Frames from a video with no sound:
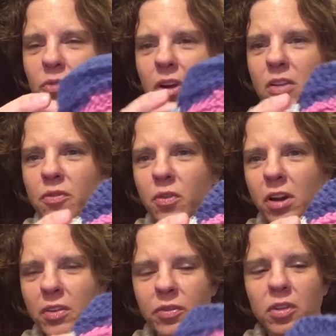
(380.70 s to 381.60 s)
great for
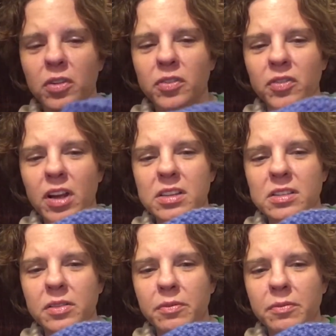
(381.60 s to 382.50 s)
if, you know, you've got
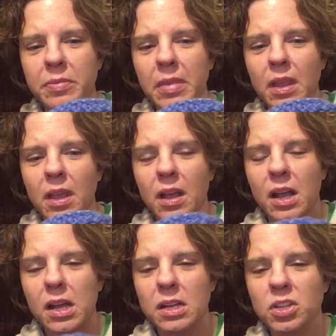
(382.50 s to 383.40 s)
some
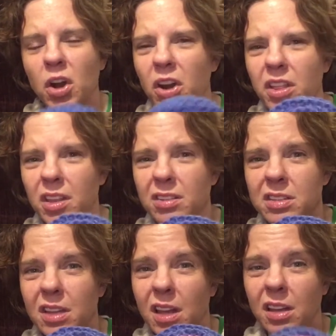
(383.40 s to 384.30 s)
yarn that you
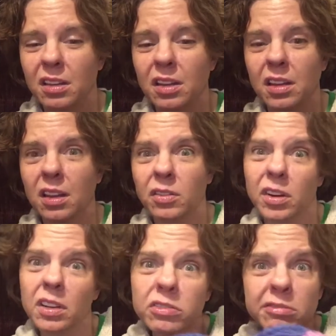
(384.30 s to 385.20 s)
just kind of need to get
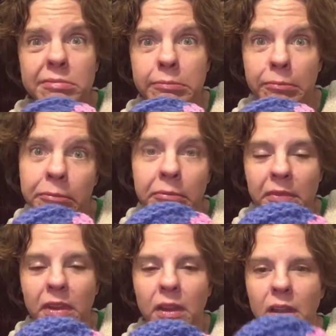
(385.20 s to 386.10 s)
rid of,
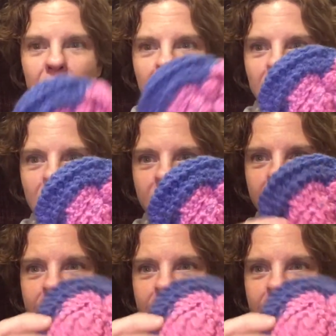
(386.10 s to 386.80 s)
you know.